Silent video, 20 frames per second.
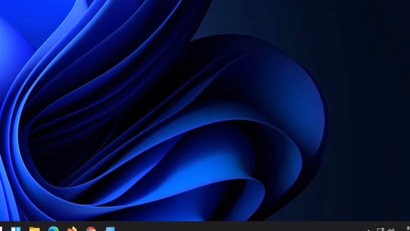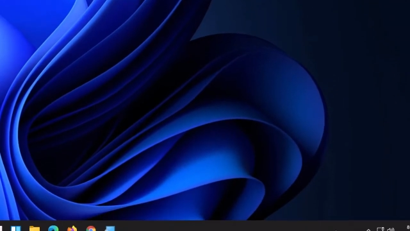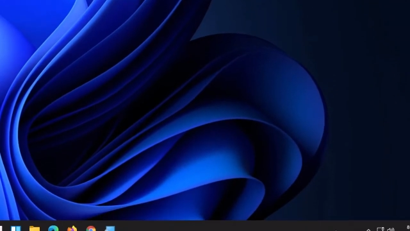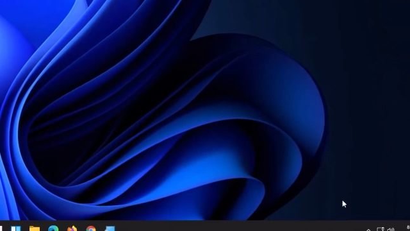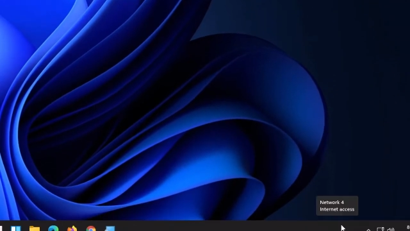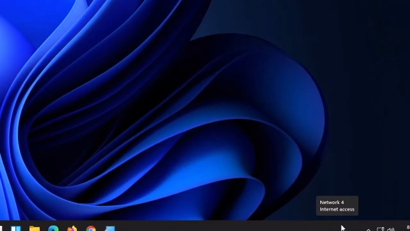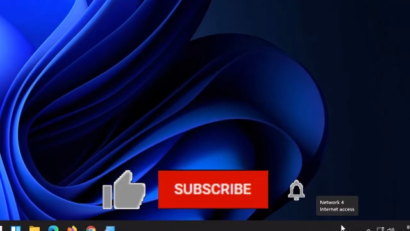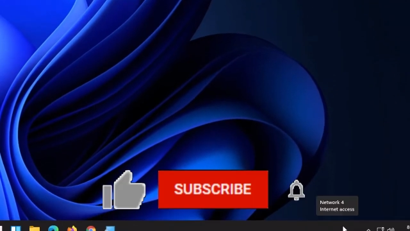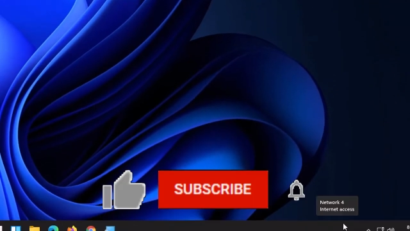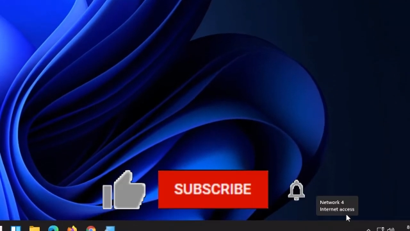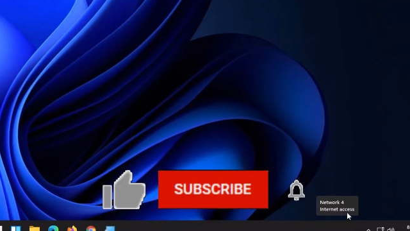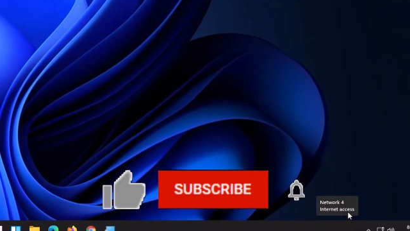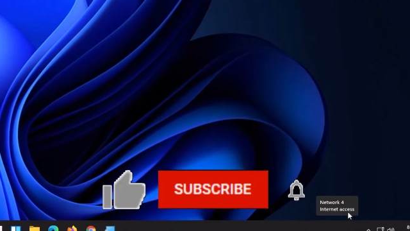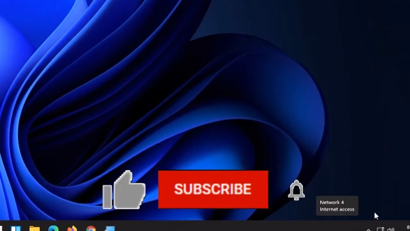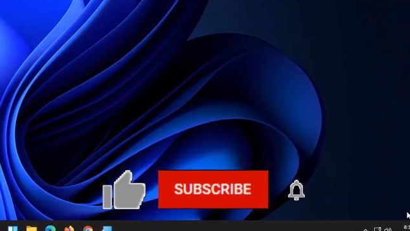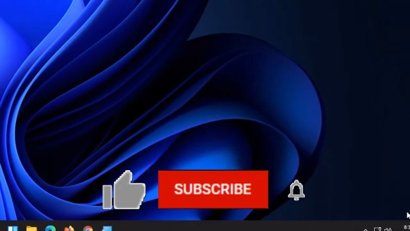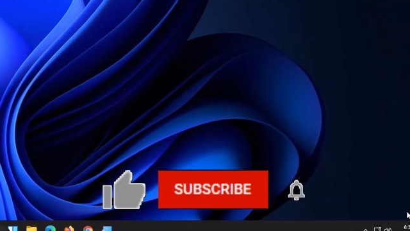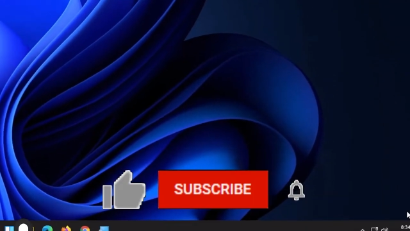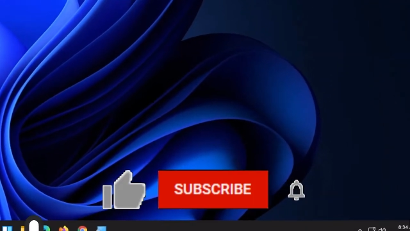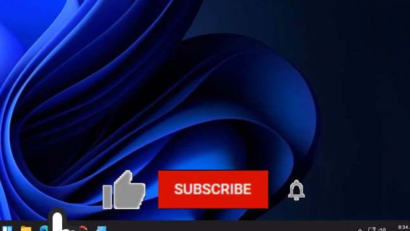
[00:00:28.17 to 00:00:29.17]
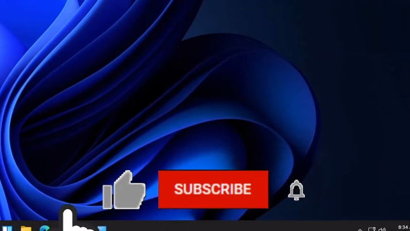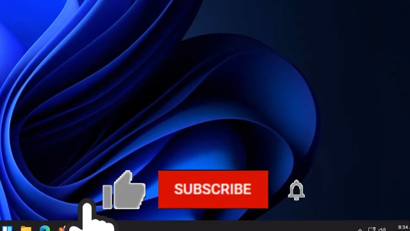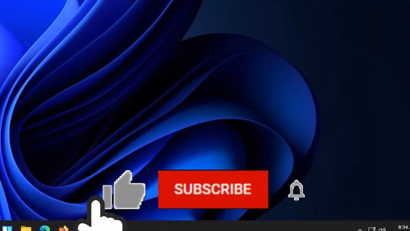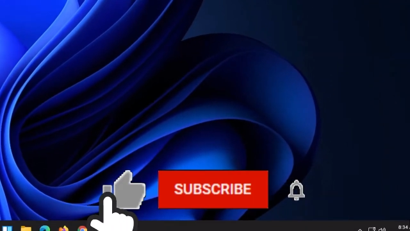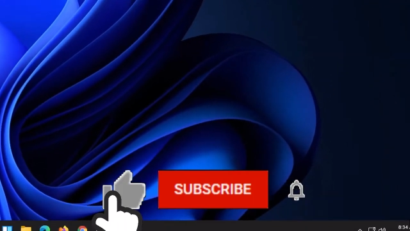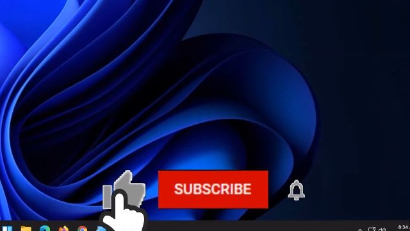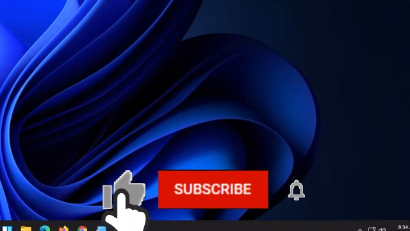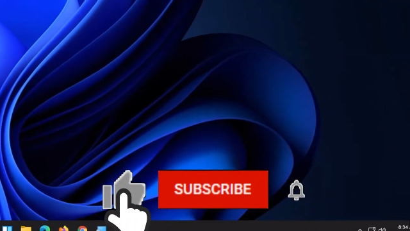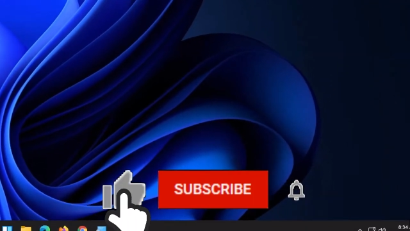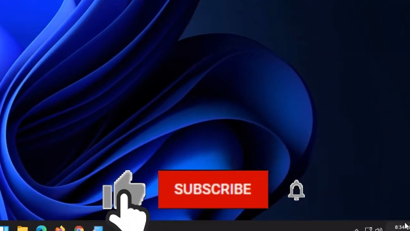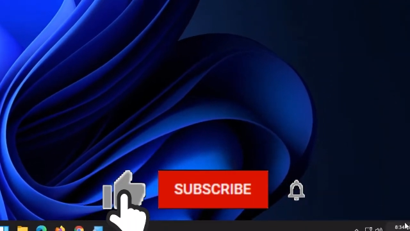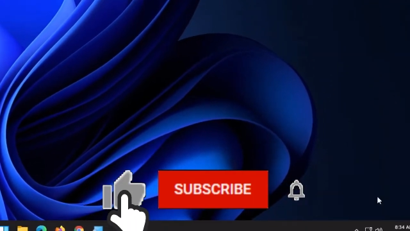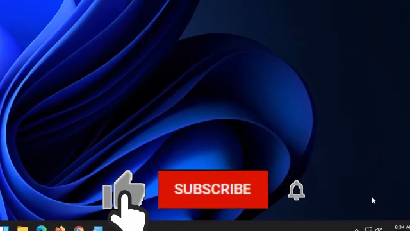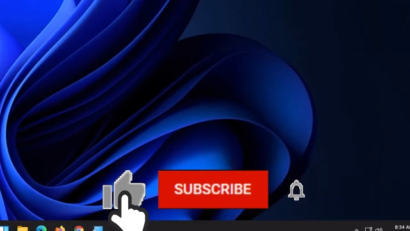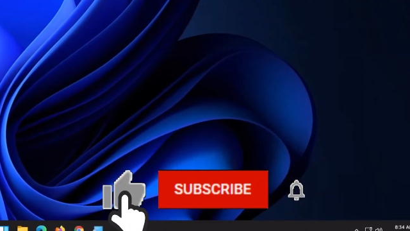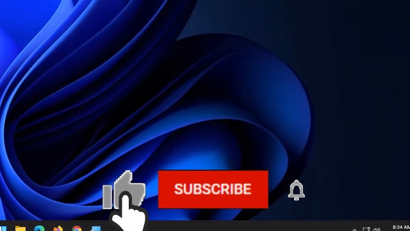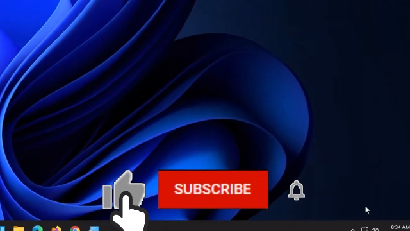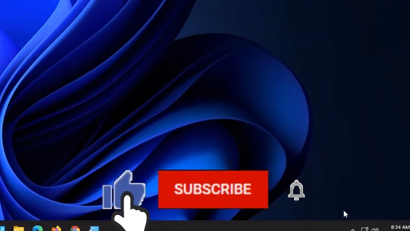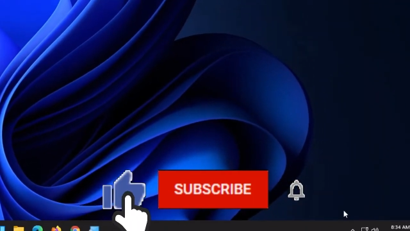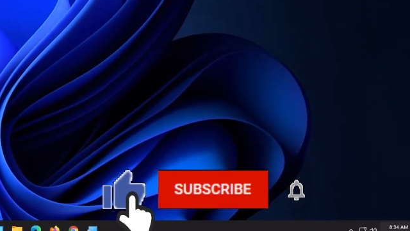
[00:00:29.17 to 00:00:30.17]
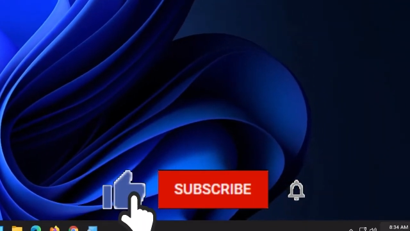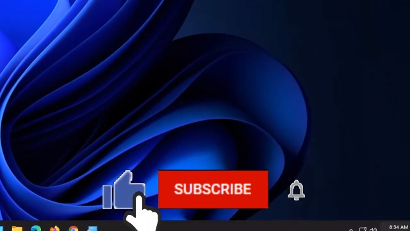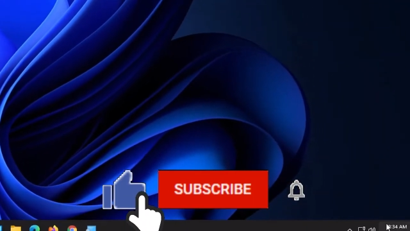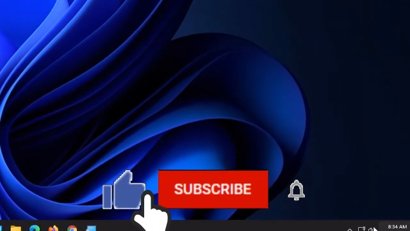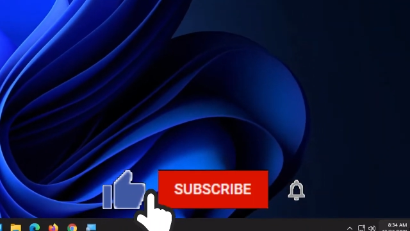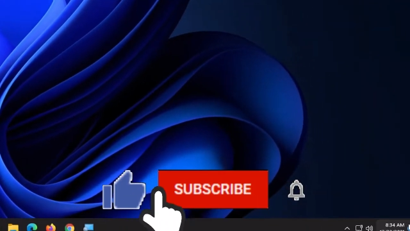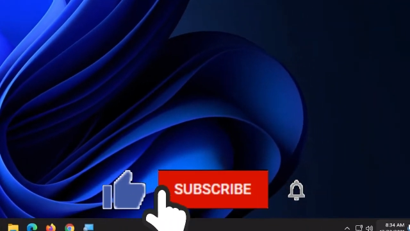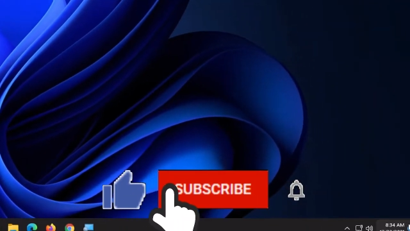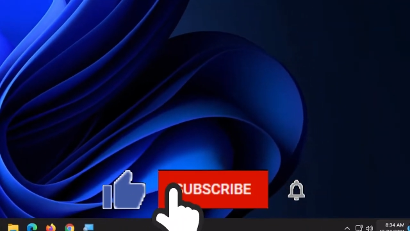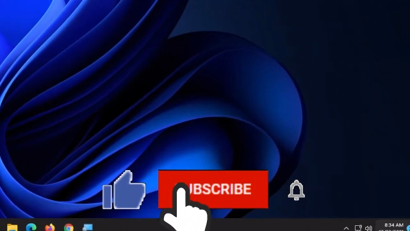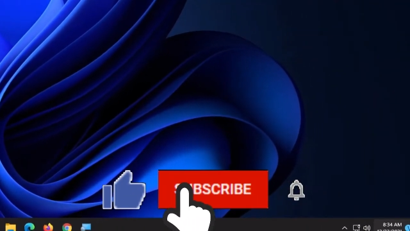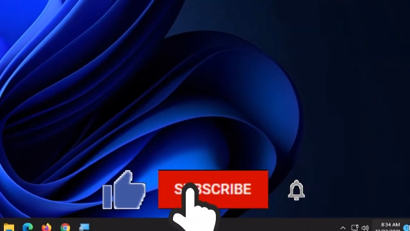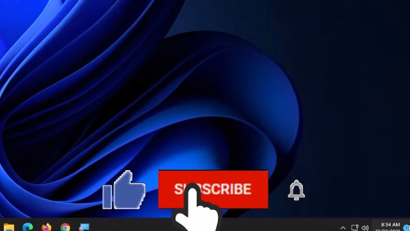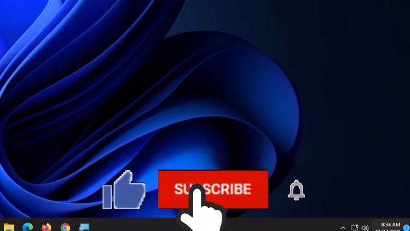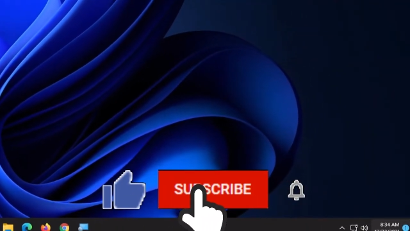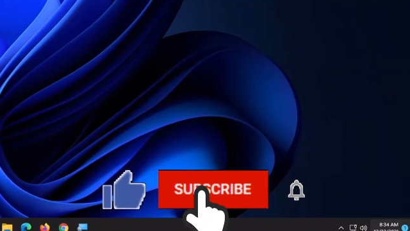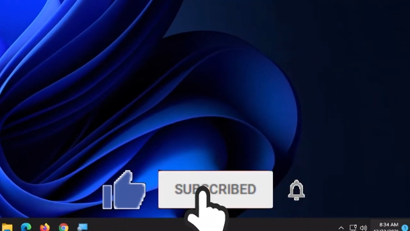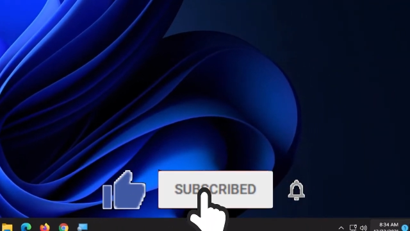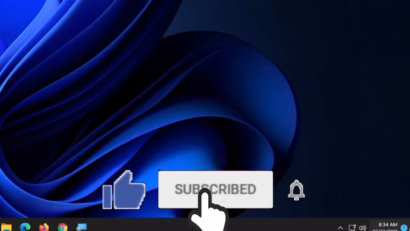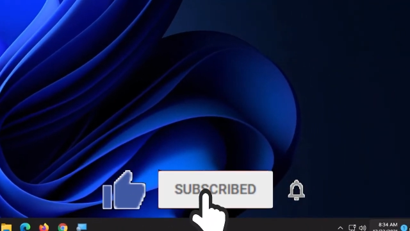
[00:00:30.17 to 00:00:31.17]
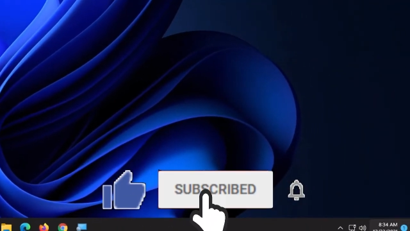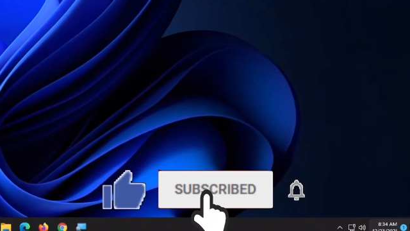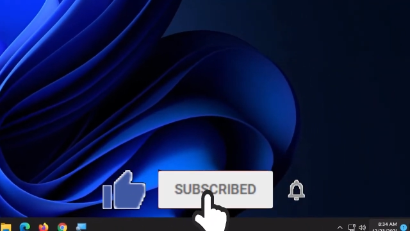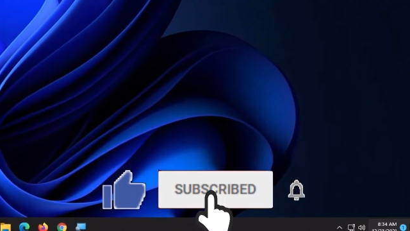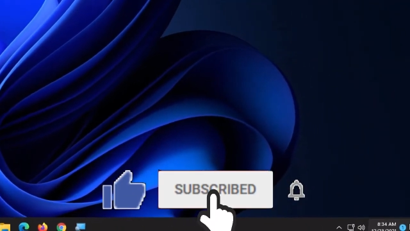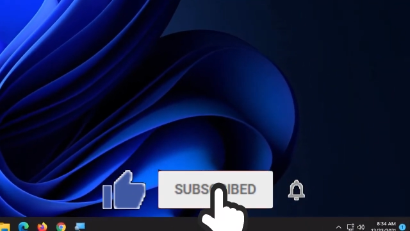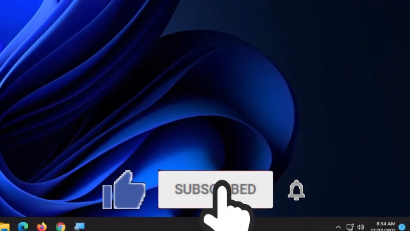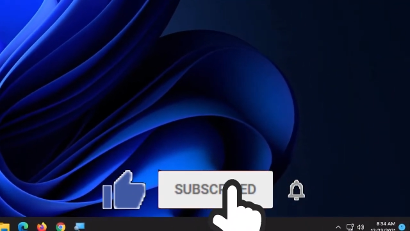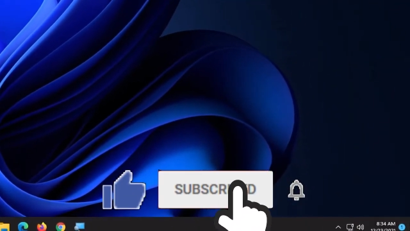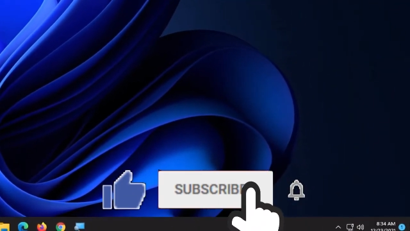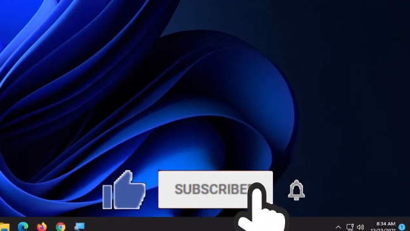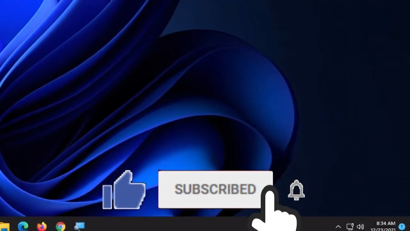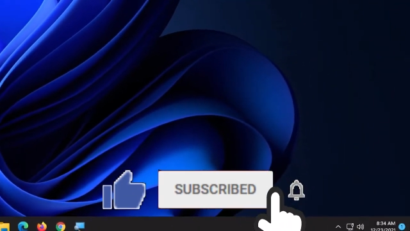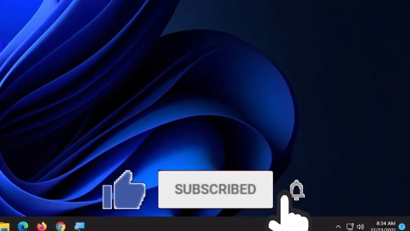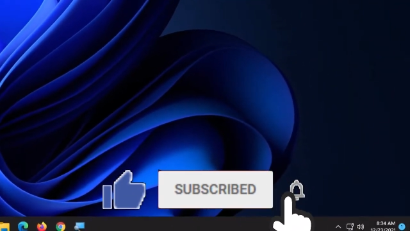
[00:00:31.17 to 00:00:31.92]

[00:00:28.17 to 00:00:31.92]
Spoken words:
[unreadable: no face in view]